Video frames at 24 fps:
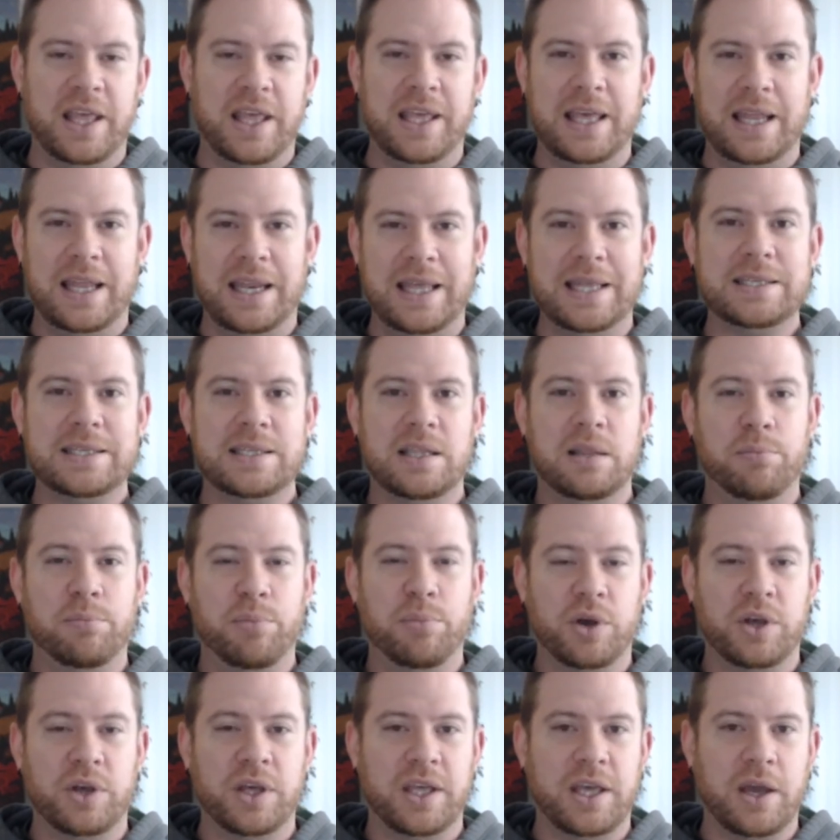they get into the
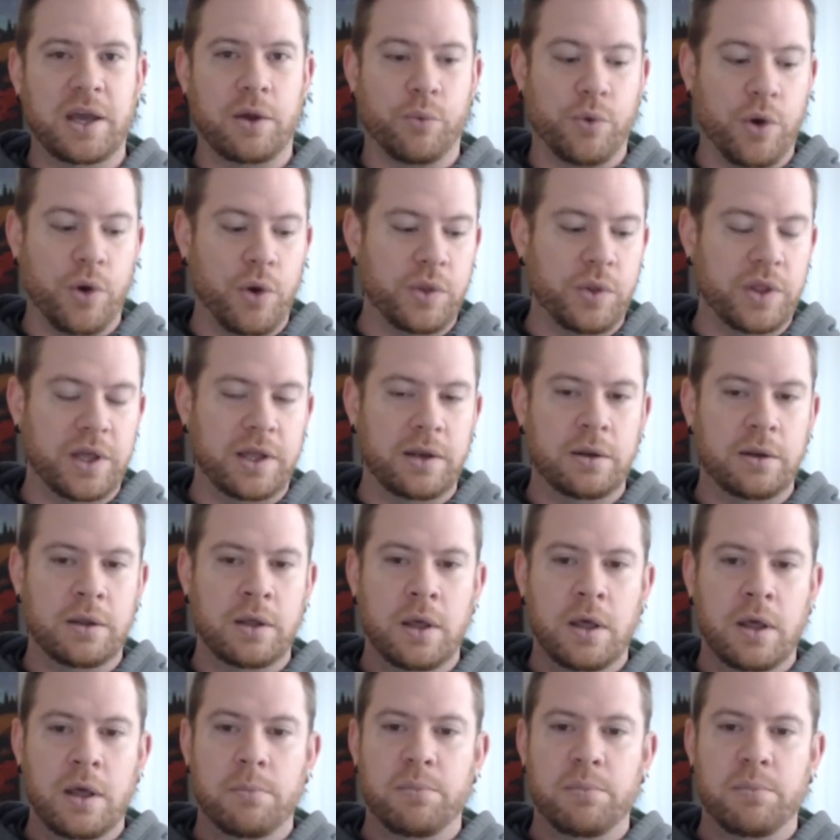book and get rolling,